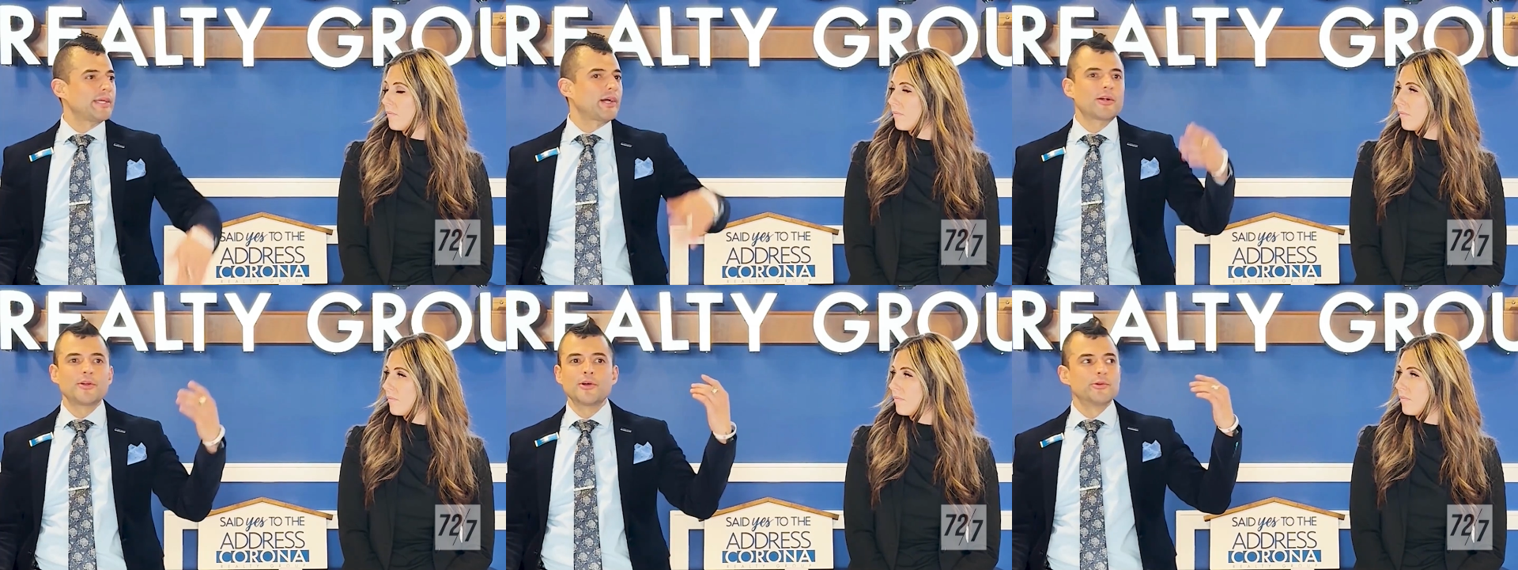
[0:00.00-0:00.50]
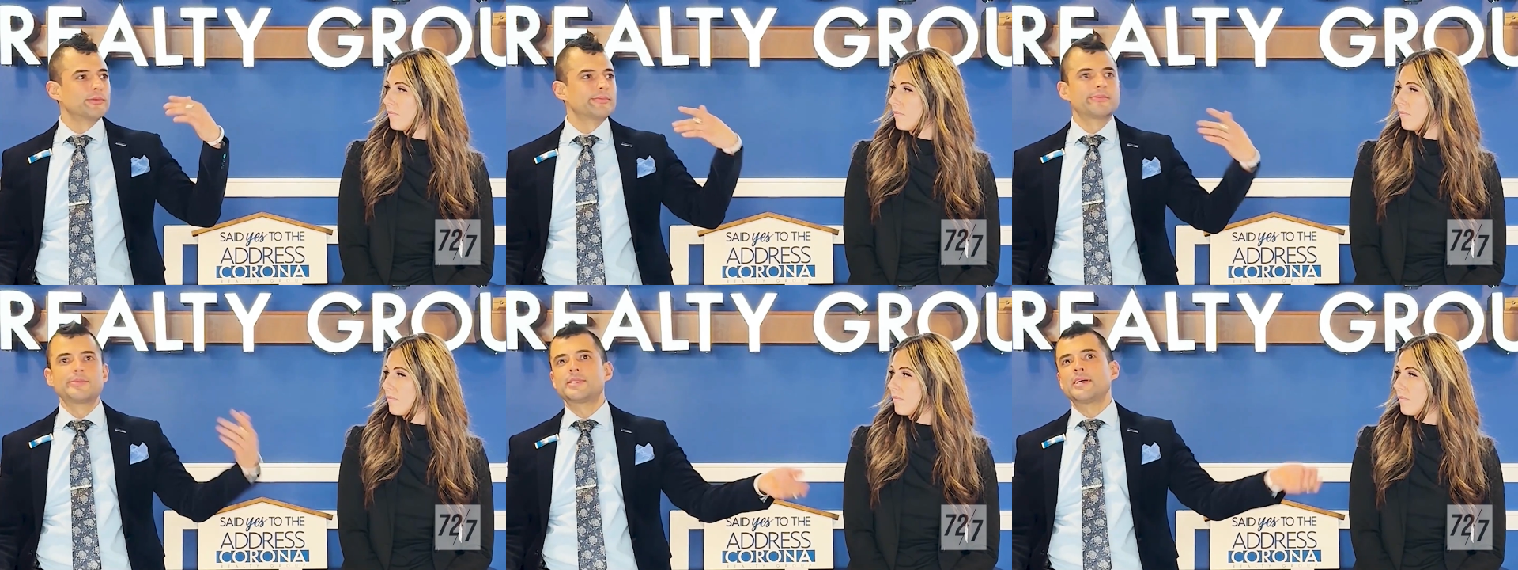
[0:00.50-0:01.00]
Speaker 1: my car
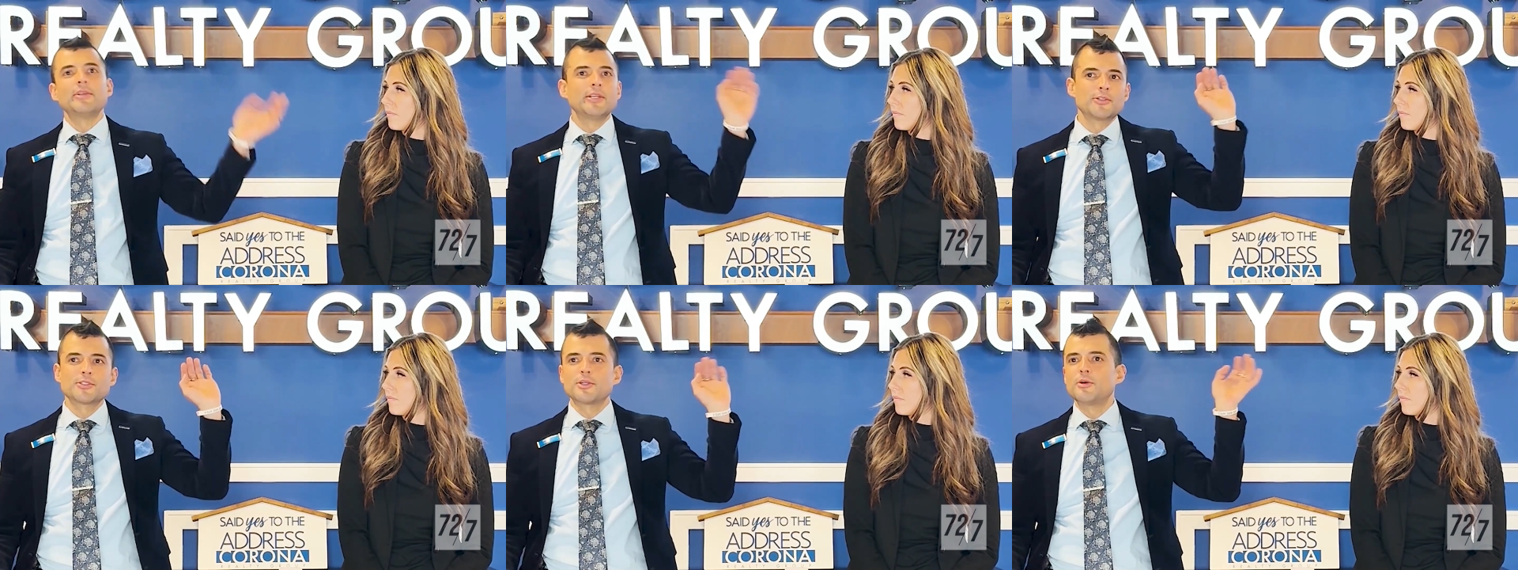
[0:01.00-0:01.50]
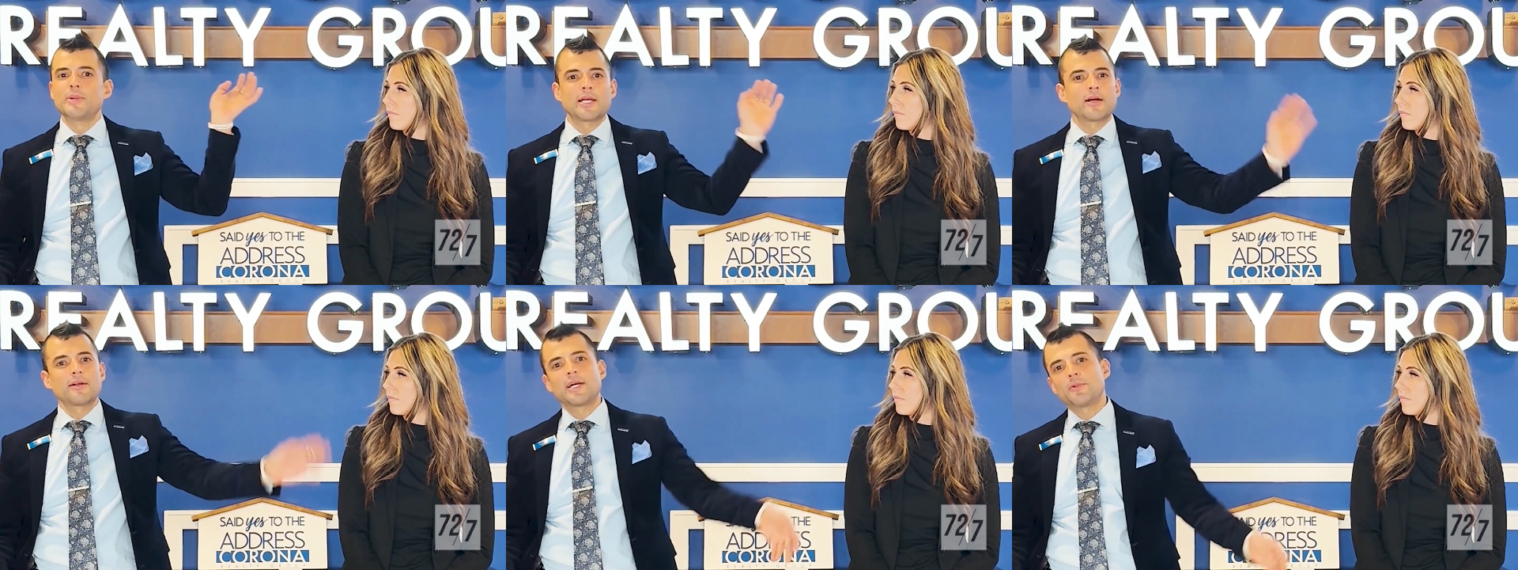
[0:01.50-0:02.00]
note seven years ago. My
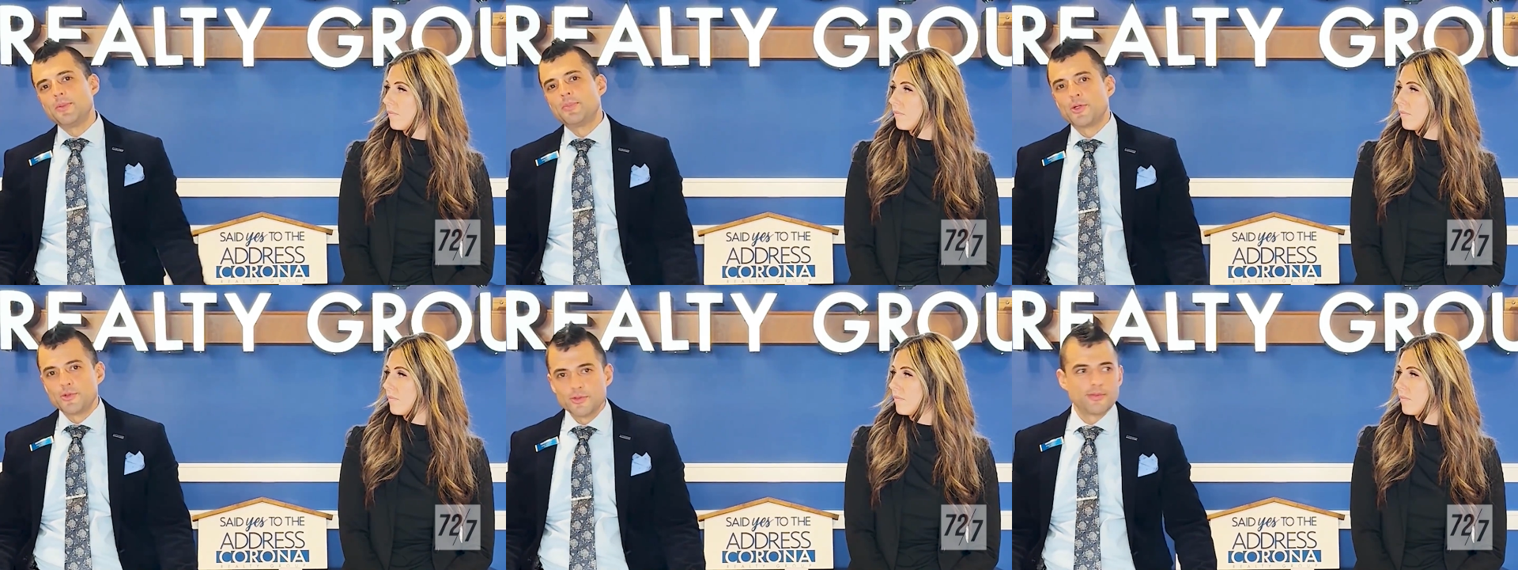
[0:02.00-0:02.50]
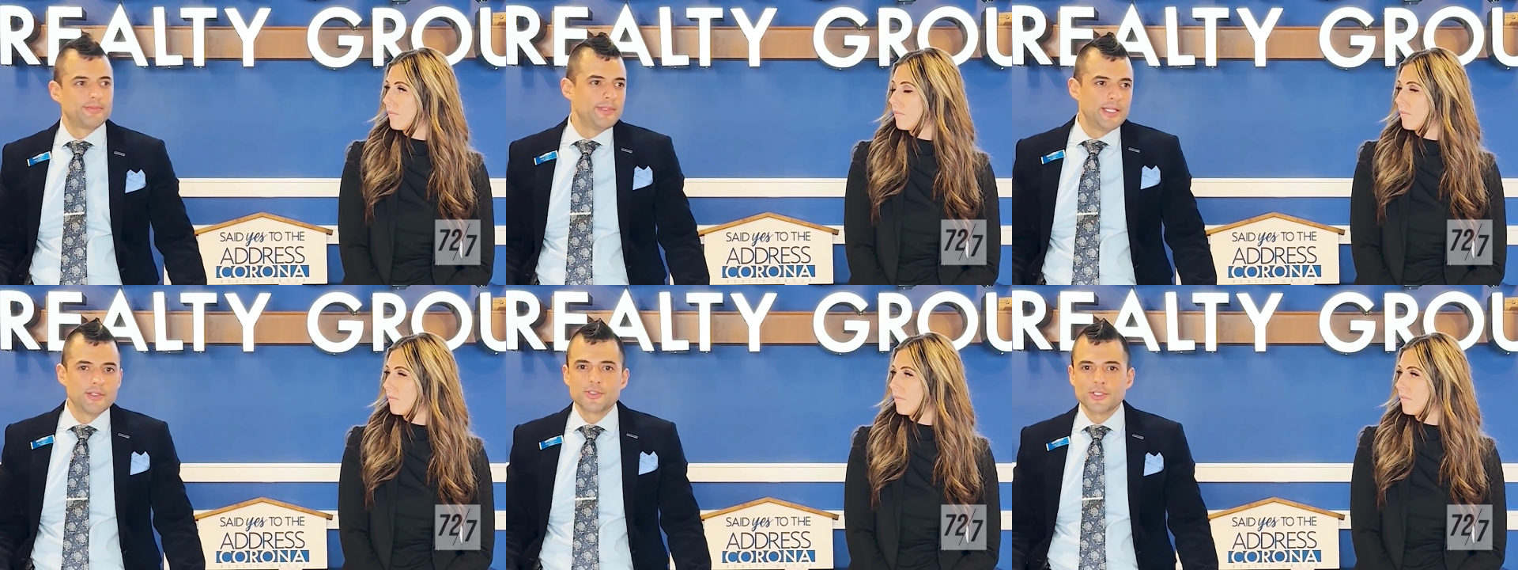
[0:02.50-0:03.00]
car got repoed
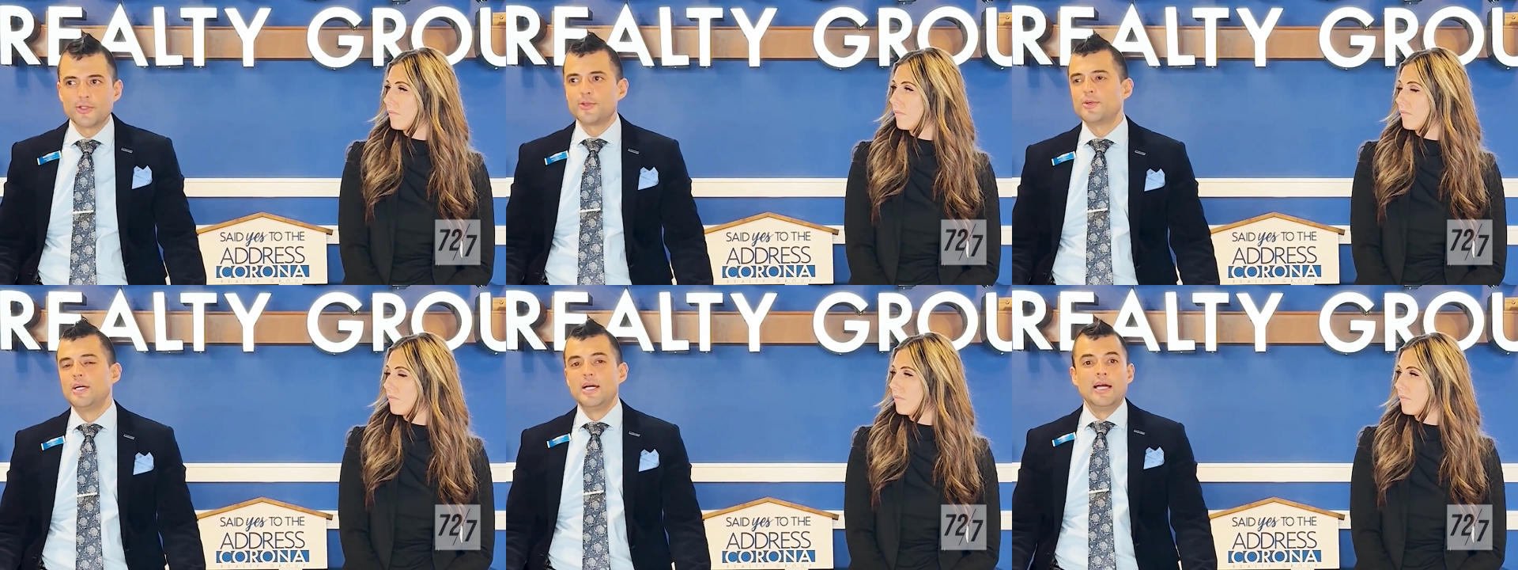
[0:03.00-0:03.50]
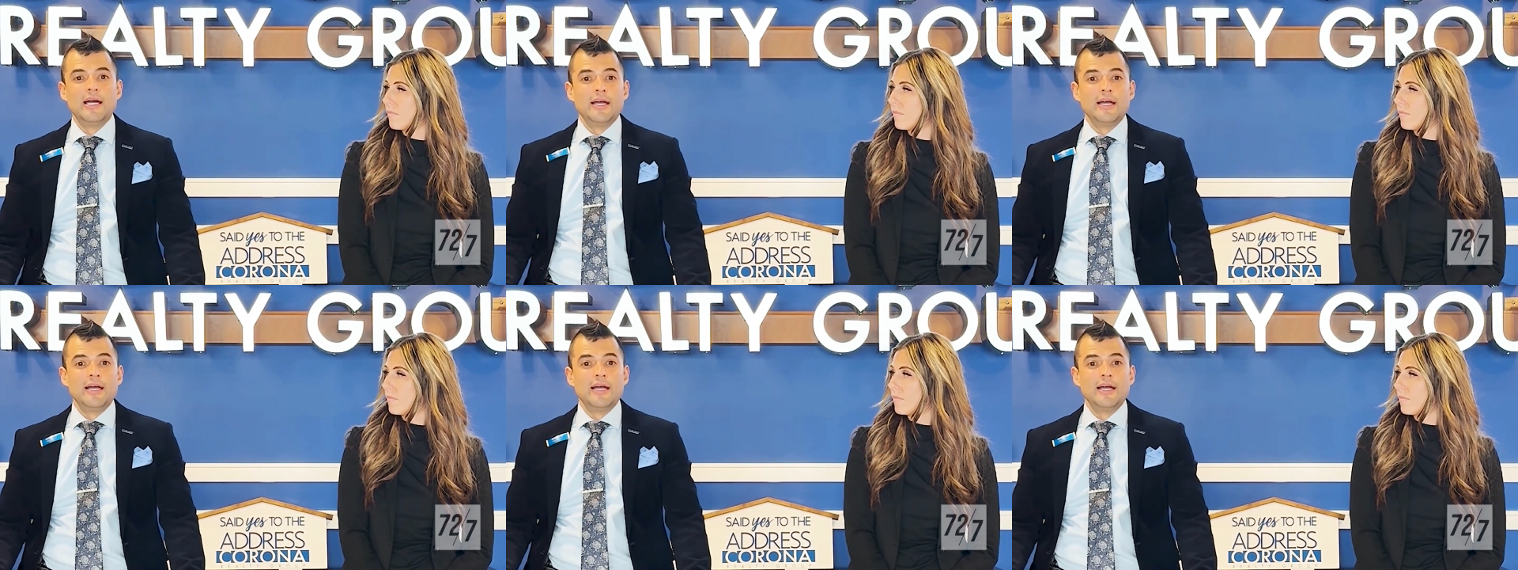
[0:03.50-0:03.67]
years ago.